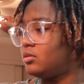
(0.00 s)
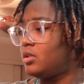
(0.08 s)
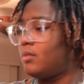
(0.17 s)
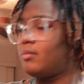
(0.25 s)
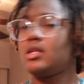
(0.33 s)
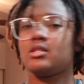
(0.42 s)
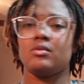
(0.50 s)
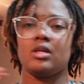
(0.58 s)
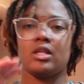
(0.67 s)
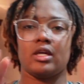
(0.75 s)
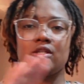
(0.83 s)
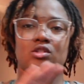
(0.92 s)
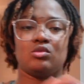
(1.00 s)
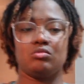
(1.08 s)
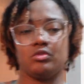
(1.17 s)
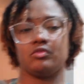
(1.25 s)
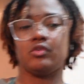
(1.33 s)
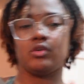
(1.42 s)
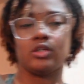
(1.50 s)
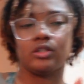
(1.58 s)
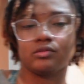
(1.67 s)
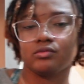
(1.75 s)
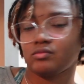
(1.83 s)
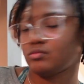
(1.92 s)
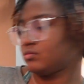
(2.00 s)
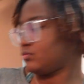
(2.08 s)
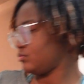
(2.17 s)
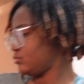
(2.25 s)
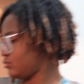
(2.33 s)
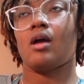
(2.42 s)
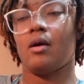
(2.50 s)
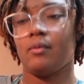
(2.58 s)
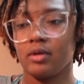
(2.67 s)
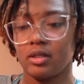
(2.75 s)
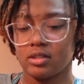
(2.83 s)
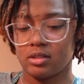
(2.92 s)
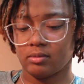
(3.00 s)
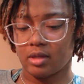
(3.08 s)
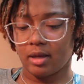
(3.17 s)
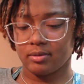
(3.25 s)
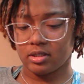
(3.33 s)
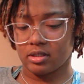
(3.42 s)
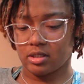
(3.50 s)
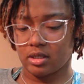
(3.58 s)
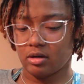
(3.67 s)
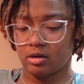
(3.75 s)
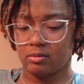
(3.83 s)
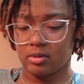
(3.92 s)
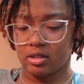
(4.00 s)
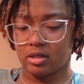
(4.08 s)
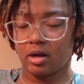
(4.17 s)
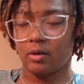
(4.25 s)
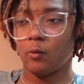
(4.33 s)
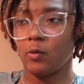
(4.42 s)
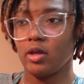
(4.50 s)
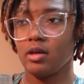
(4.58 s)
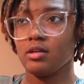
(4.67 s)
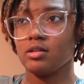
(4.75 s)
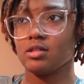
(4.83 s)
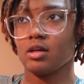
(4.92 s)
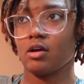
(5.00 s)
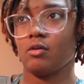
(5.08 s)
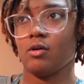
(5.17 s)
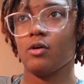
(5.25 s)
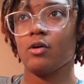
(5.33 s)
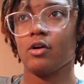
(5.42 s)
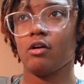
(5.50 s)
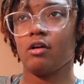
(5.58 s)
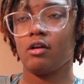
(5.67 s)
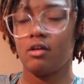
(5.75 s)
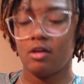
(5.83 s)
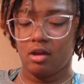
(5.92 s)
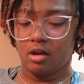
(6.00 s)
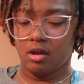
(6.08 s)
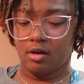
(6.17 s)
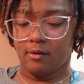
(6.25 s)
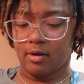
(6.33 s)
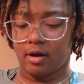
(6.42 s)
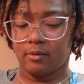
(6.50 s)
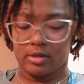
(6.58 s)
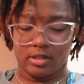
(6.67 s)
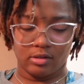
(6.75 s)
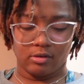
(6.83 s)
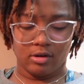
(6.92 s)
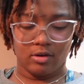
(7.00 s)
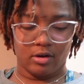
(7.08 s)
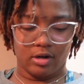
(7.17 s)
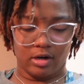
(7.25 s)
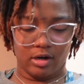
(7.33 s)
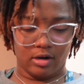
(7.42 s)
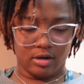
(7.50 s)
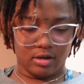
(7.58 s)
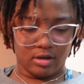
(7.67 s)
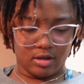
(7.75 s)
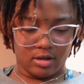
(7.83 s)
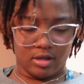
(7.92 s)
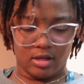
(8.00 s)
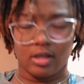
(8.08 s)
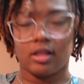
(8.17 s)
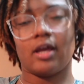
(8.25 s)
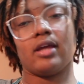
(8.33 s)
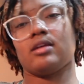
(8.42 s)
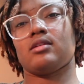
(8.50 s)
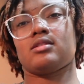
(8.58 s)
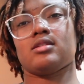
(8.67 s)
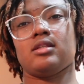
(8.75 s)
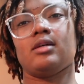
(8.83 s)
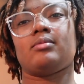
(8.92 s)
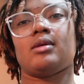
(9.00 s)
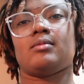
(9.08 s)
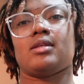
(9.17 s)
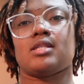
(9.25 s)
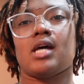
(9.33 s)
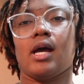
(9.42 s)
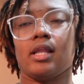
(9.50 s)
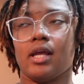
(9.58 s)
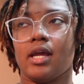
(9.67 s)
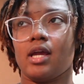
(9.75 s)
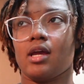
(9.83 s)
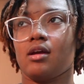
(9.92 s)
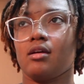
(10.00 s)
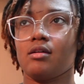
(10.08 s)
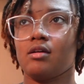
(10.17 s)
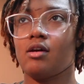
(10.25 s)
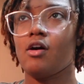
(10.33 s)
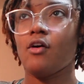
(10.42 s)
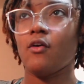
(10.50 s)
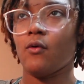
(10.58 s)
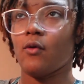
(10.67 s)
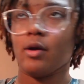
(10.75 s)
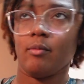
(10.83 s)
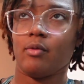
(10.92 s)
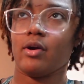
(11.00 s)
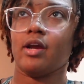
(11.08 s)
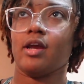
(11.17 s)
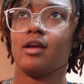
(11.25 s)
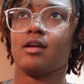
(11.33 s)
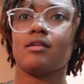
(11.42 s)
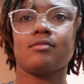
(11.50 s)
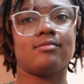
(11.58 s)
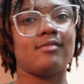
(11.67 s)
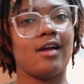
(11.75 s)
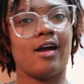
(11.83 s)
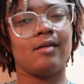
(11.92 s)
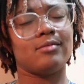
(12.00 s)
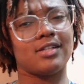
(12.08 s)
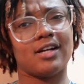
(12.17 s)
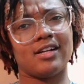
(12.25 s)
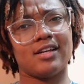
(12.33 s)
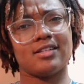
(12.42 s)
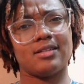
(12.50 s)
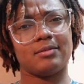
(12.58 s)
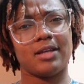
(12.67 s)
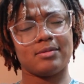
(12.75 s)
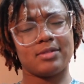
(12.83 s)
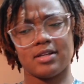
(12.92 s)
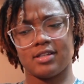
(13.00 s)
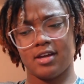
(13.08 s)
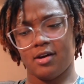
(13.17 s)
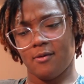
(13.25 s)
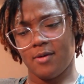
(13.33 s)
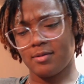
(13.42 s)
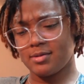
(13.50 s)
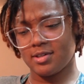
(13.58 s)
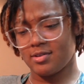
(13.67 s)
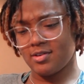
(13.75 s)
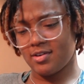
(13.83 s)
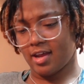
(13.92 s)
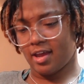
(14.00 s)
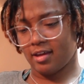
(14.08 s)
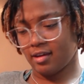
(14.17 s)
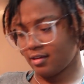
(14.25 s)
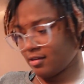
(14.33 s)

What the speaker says: in between like 2 and 4. I wanted some lobster tail, but then I went to Kroger. And when I went to Kroger, he like slipped up the sign like on break. I'm trying to get some lobster tail. Why would you do that?